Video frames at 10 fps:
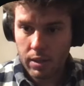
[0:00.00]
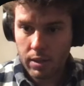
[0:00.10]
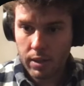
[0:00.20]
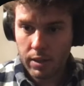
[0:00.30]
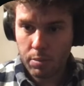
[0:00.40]

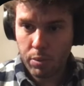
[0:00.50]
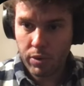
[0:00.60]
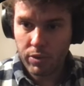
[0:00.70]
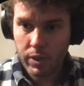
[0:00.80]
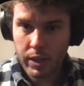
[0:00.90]
That's
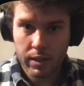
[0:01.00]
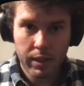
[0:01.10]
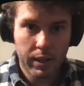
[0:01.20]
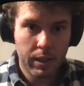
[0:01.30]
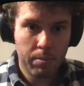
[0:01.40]
perfect.
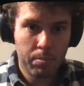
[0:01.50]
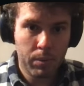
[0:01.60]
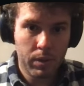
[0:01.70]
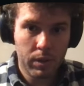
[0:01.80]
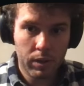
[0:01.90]
I keep
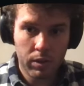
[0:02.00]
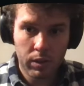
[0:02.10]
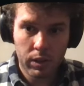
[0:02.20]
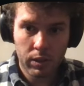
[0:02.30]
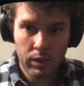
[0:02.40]

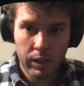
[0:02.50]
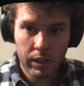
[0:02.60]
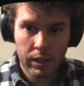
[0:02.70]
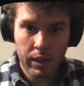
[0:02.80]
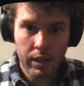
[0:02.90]

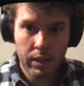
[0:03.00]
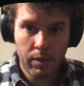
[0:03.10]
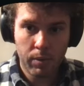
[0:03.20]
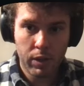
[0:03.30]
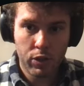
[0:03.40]
continuing, and I
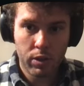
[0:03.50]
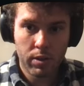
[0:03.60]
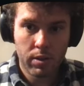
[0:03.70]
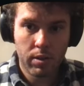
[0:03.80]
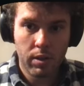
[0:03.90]
will
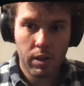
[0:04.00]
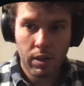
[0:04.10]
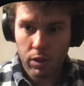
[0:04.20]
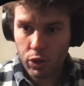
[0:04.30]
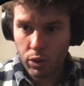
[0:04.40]
just
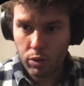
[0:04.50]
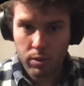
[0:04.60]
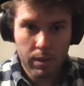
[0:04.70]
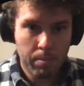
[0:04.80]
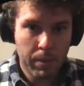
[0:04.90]
show you step